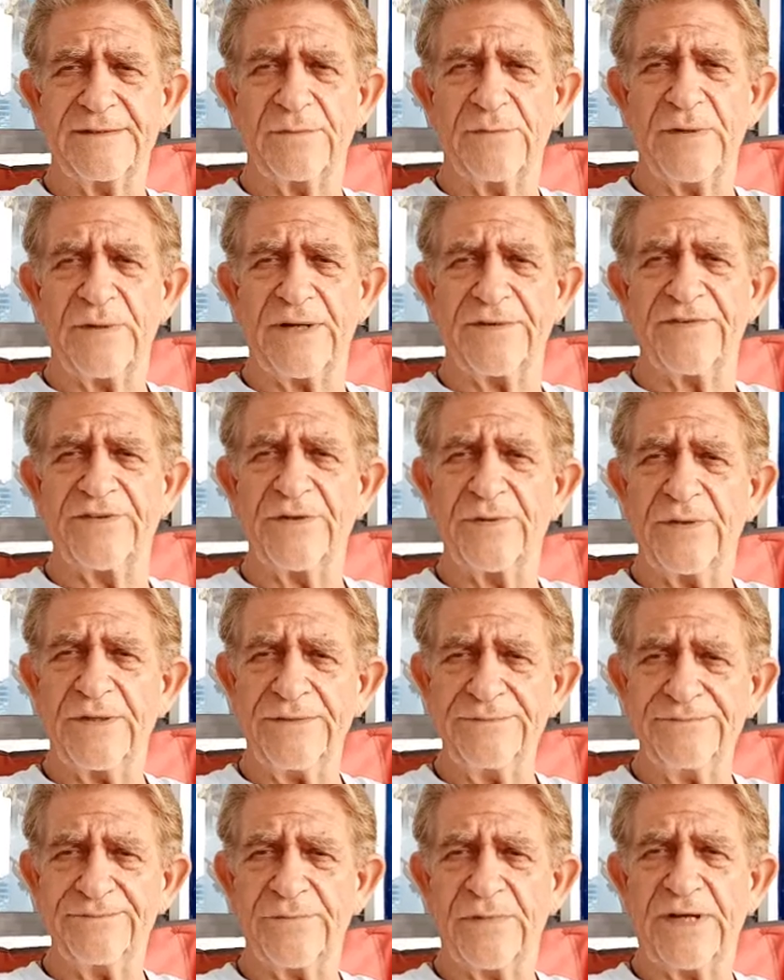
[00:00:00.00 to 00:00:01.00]
We got
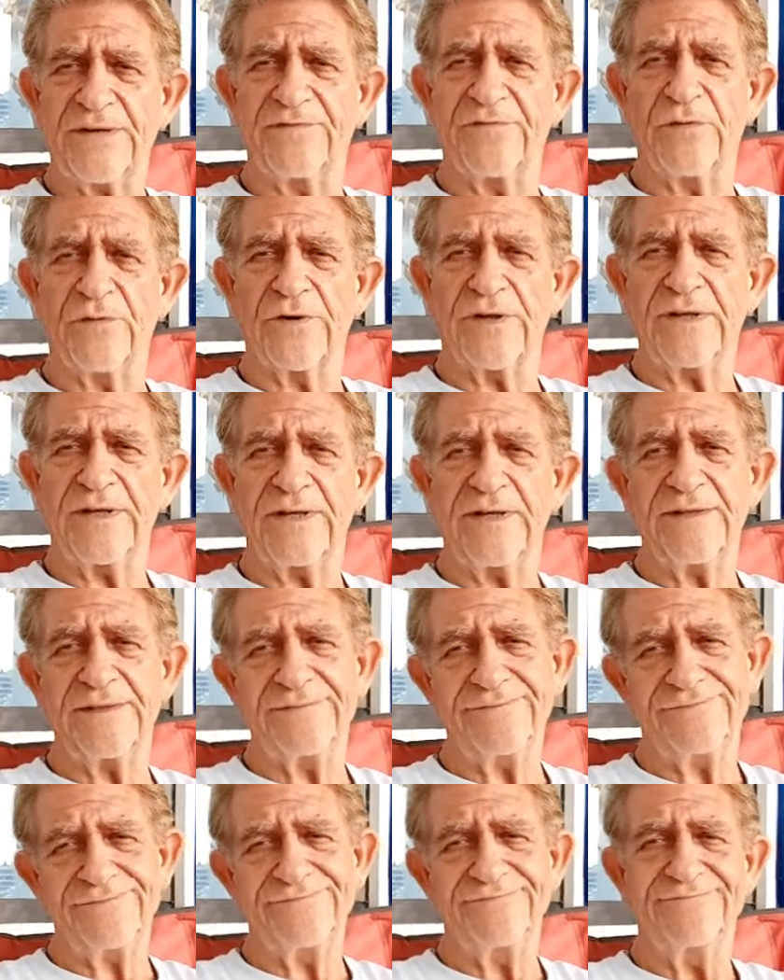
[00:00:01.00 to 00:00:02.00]
tuna. We got 40,
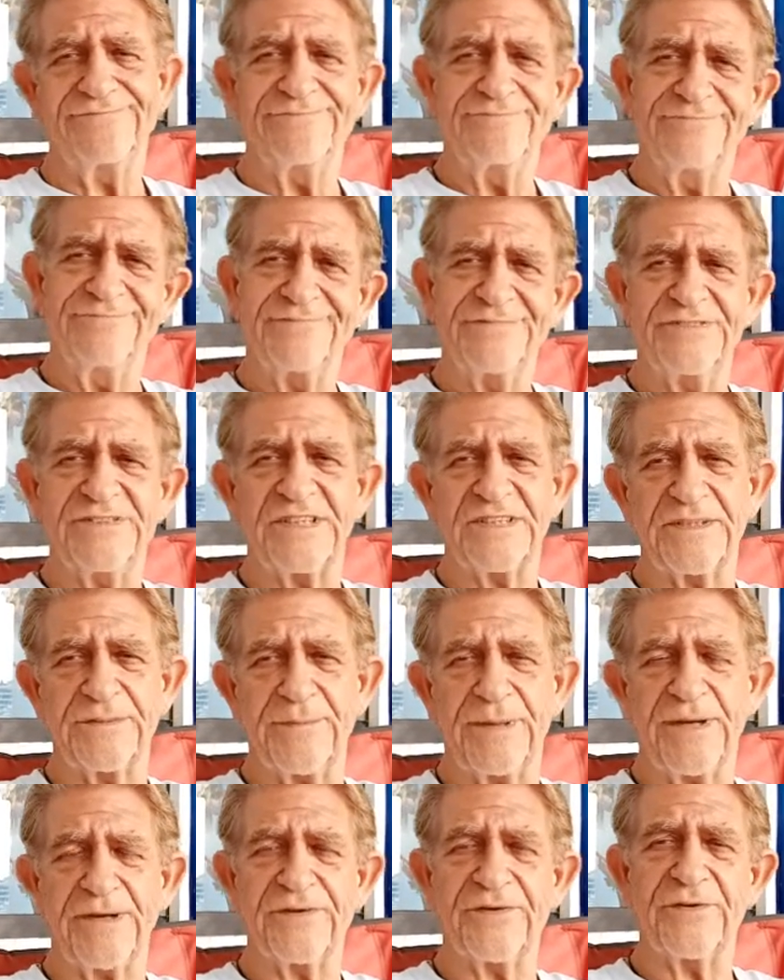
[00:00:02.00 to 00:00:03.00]

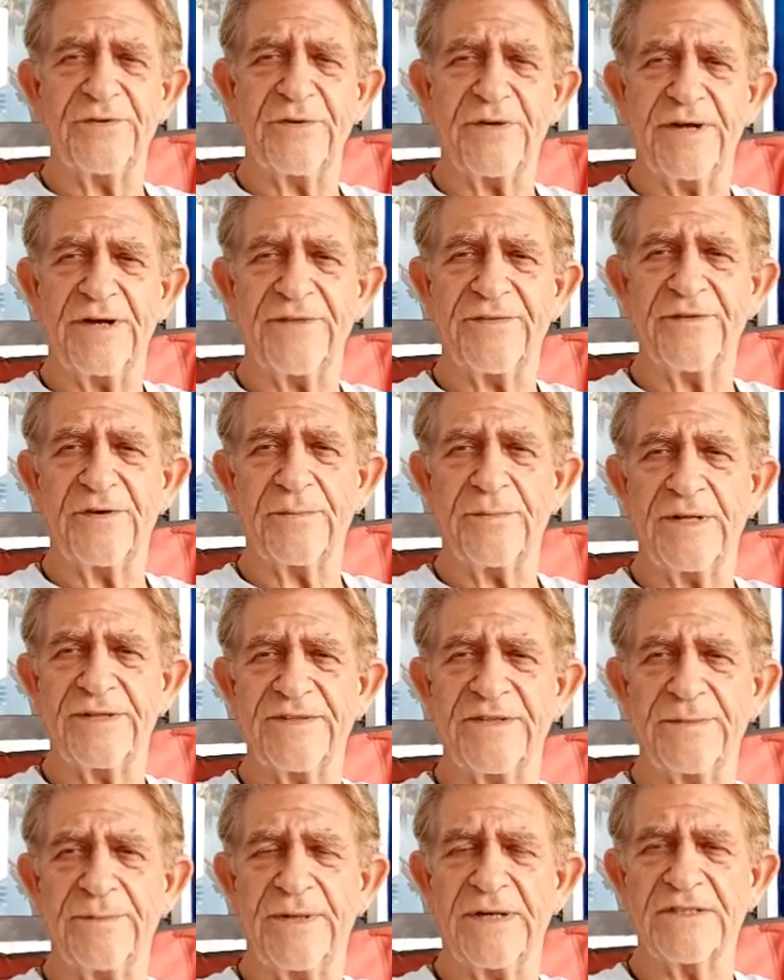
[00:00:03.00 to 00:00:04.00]
60-pound tuna out there
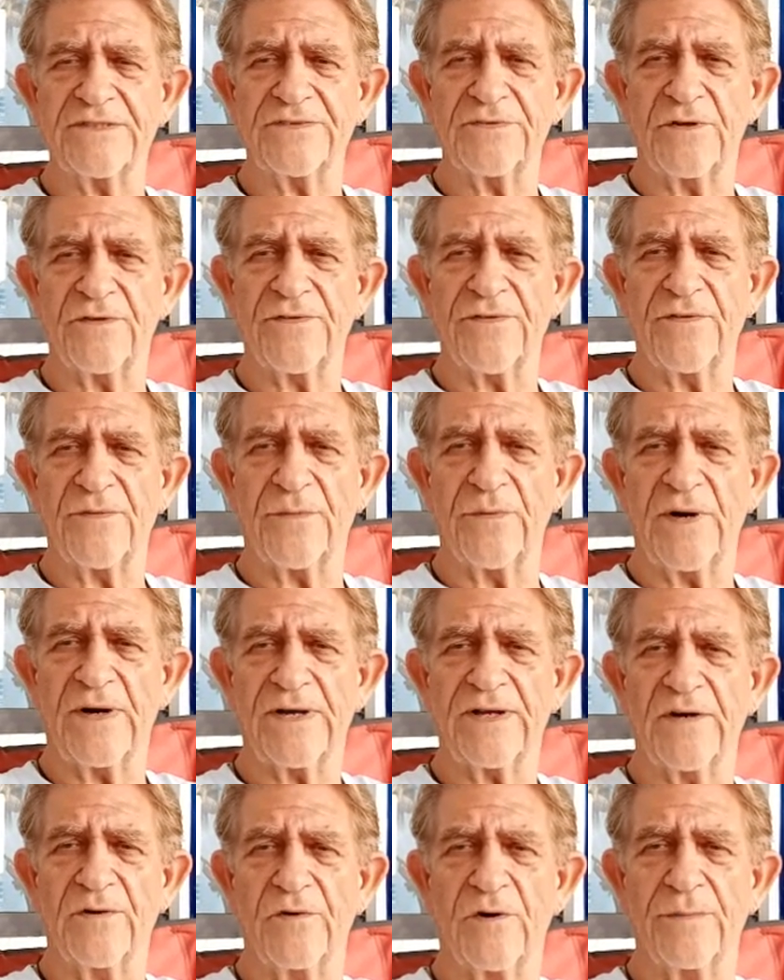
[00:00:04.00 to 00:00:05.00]
about 10 miles north of the
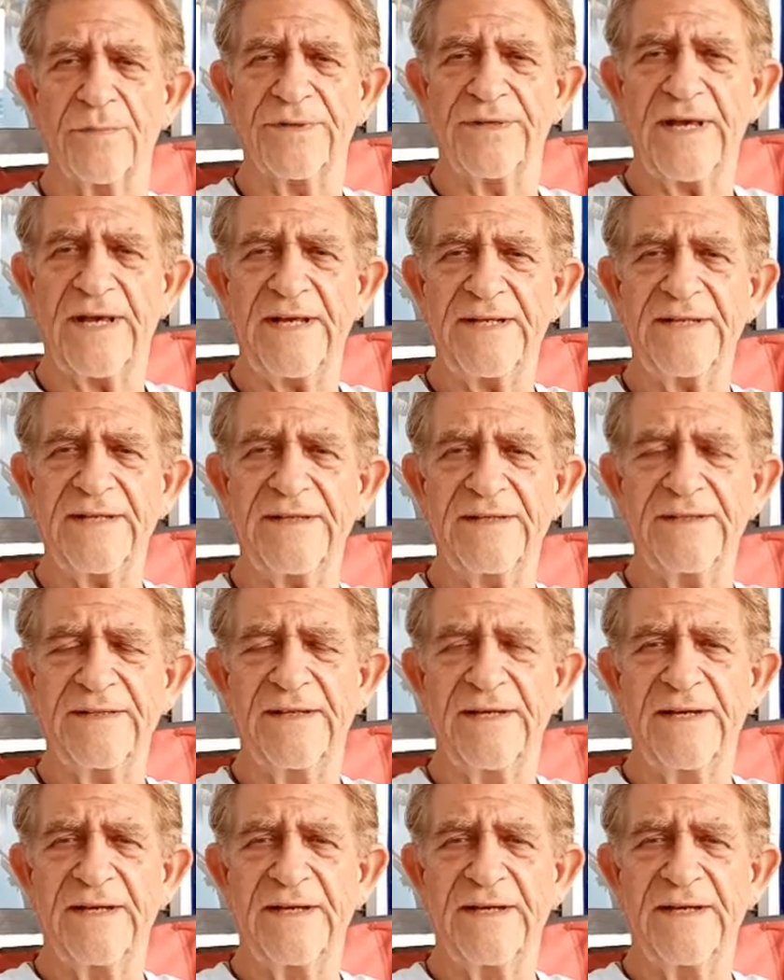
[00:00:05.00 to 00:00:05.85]
rock of Corbetena.